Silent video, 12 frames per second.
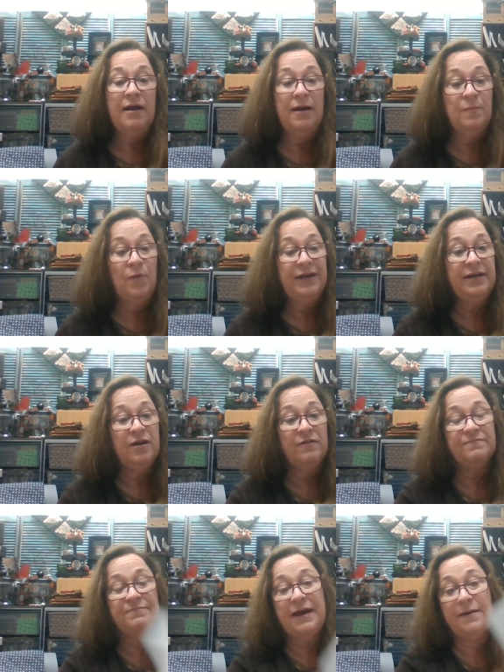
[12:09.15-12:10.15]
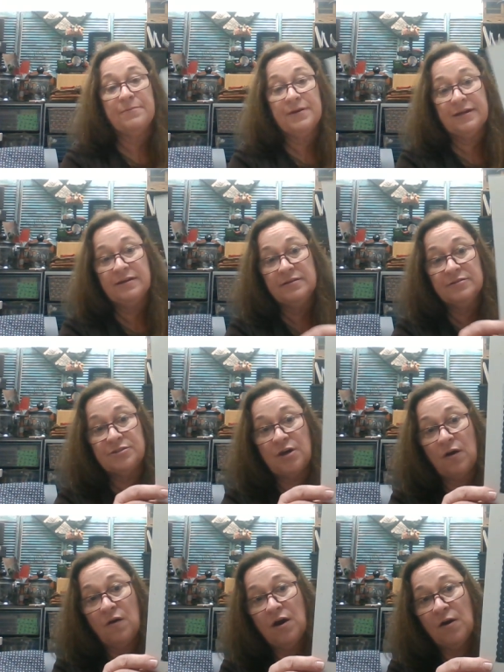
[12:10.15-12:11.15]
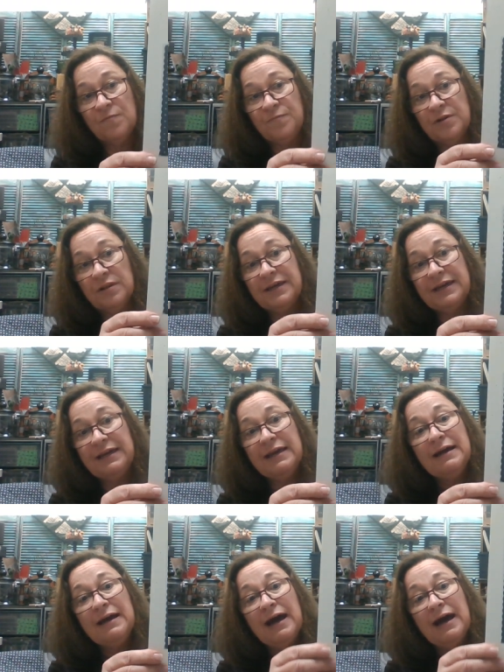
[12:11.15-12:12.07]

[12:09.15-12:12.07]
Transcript: I'm waiting on fabric, so hopefully